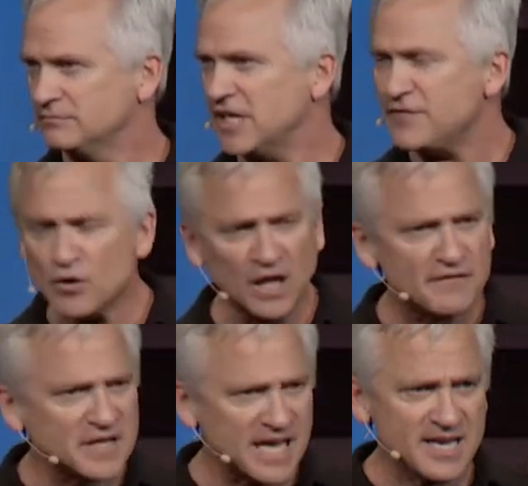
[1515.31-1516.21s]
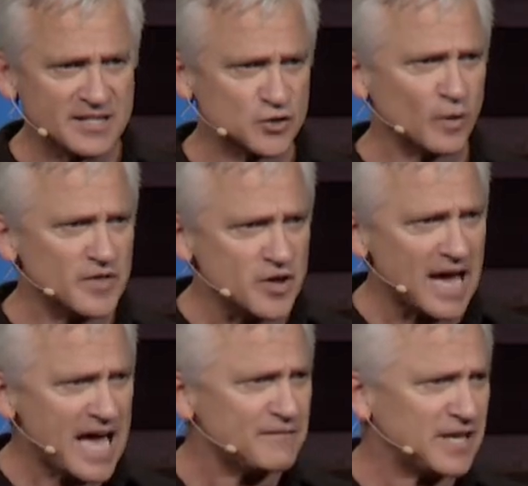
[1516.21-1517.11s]
If you love kids, whether you
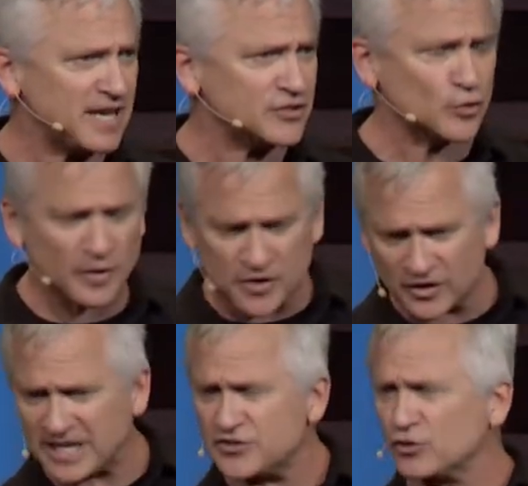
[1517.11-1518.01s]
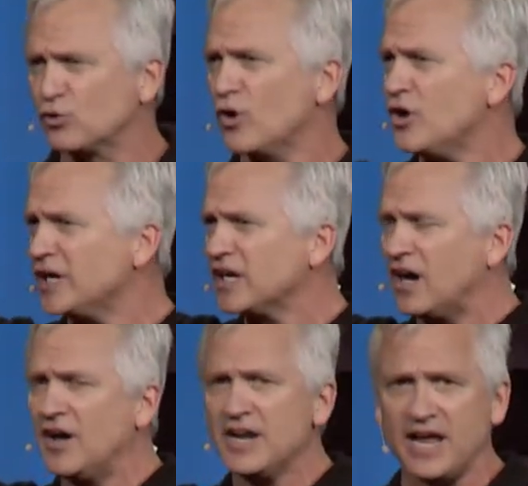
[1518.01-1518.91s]
have kids or whether your kids are grown and
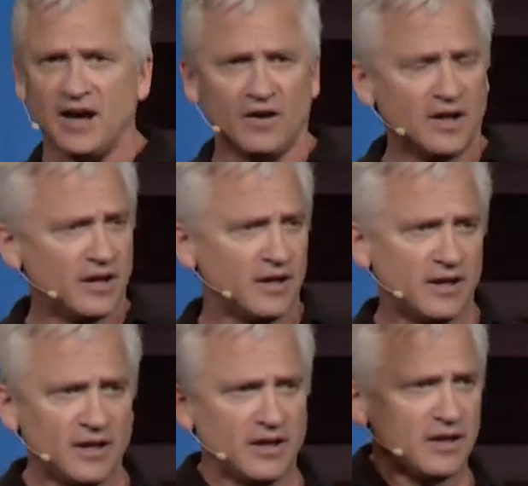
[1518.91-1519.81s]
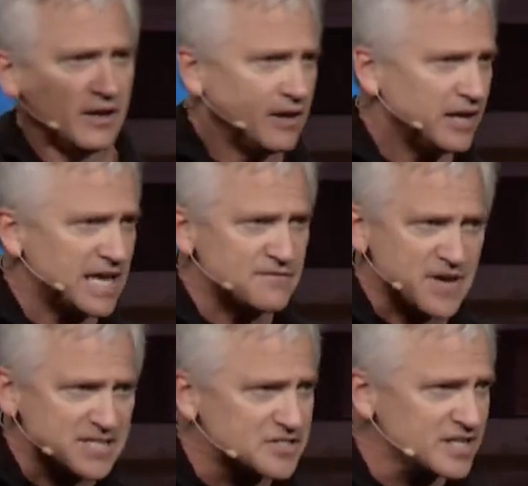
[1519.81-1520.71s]
gone now,
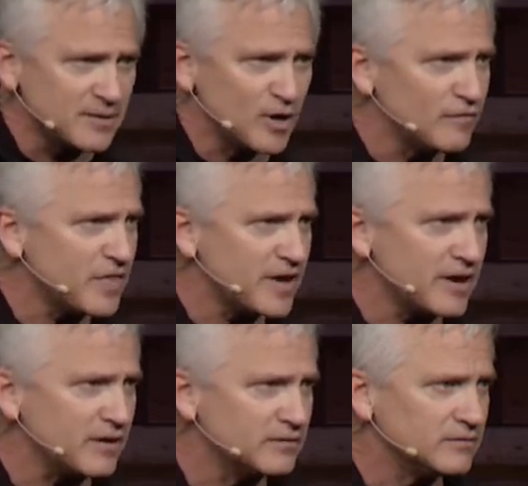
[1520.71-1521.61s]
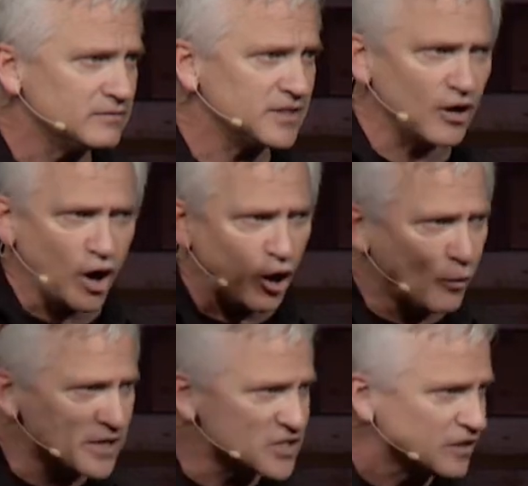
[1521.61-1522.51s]
invest in them over there. They're
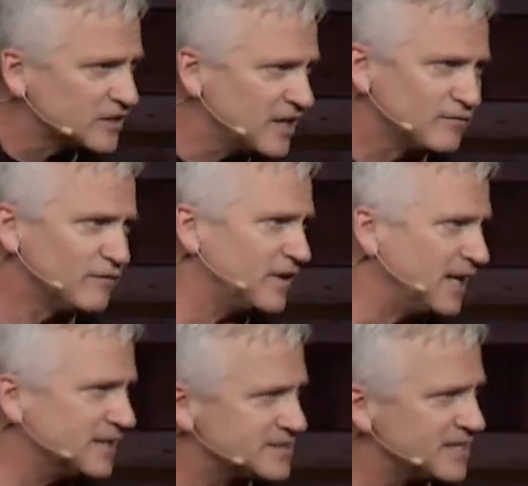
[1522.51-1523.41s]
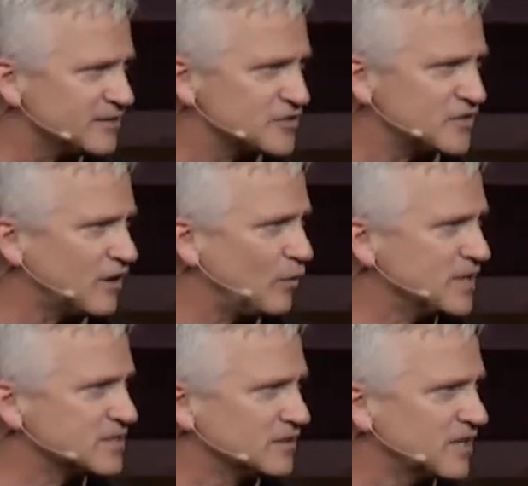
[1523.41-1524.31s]
always looking for volunteers, they're
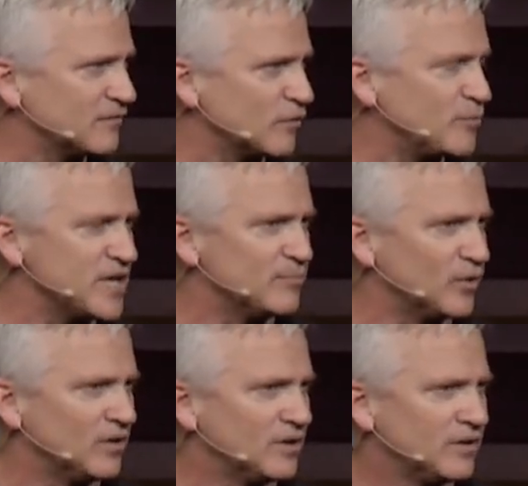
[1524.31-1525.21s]
always looking for people